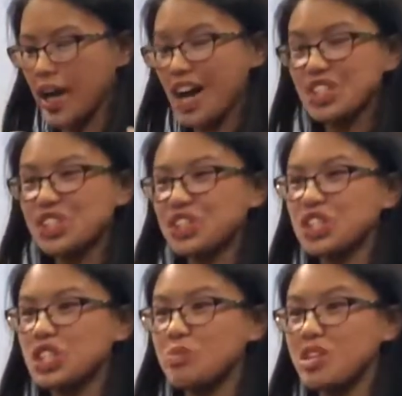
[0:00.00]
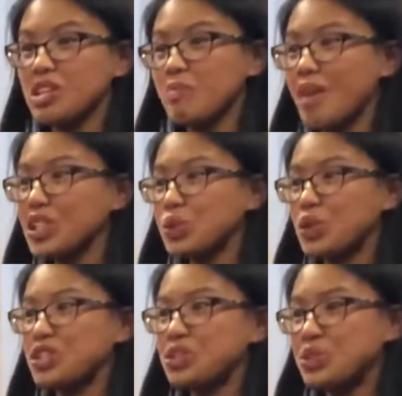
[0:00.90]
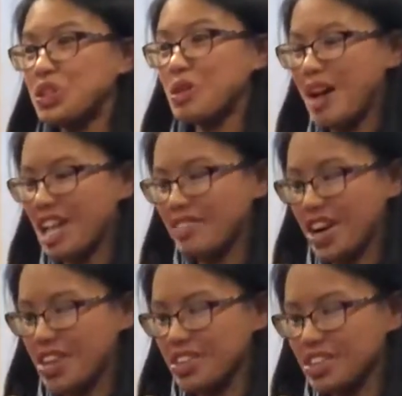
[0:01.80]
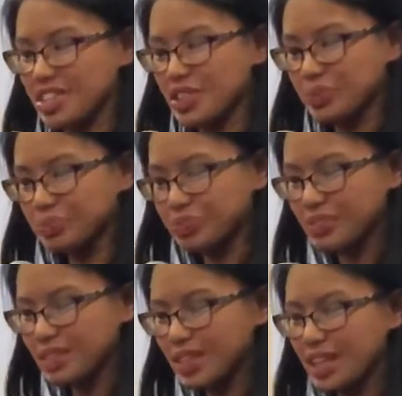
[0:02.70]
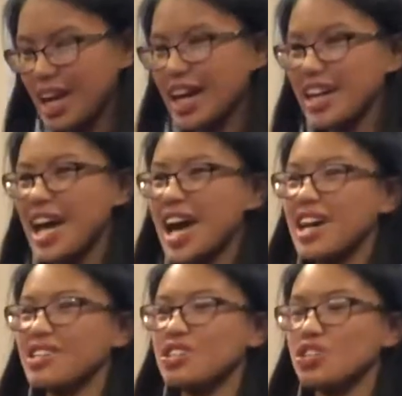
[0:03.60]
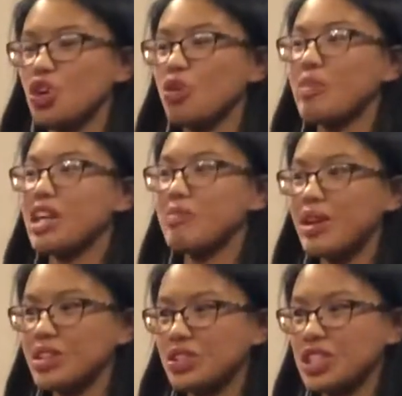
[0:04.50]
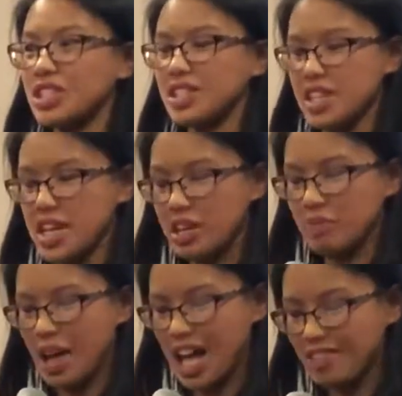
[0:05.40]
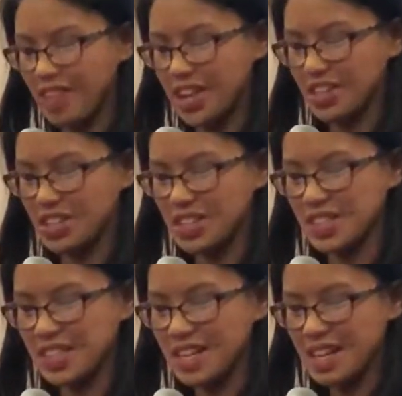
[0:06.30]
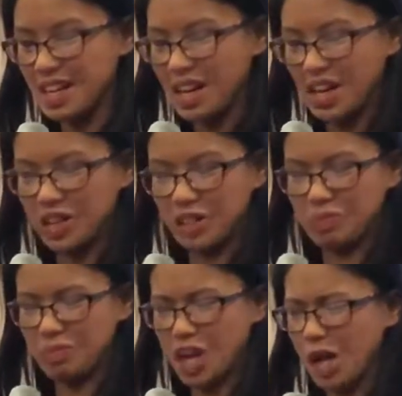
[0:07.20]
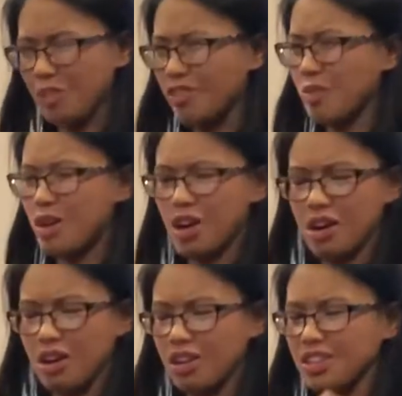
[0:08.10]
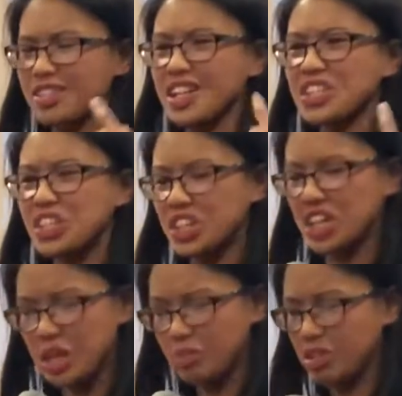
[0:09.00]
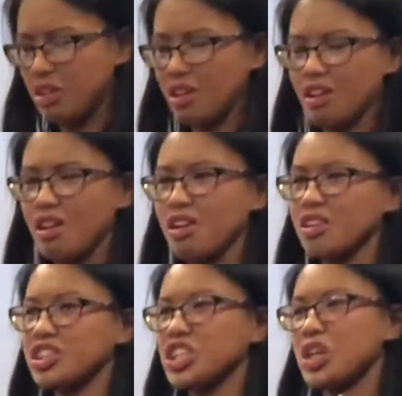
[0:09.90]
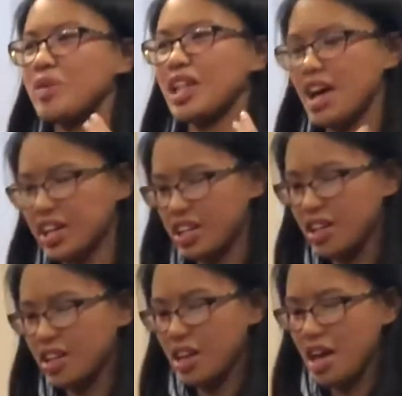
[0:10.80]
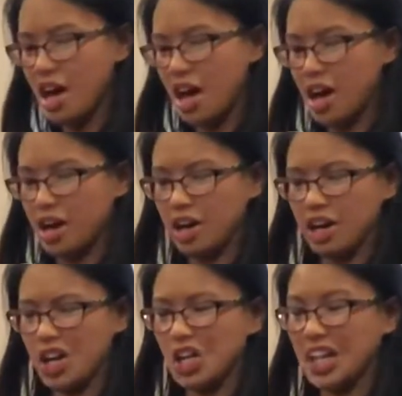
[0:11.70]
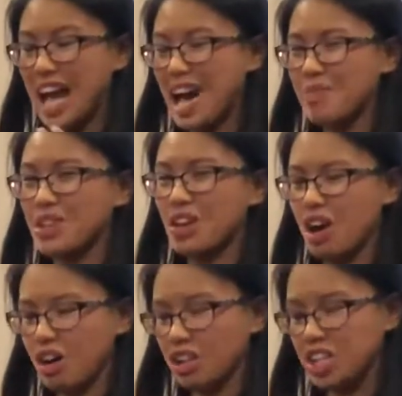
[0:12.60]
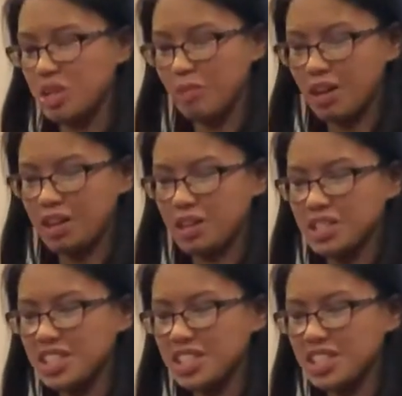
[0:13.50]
counselors to be the mentors to the Pathfinders. I had so many mentors in Pathfinders. A couple of them are Uncle Cesar Gabriel, Uncle Jeremy Laggett, Uncle Abner, Uncle Iman,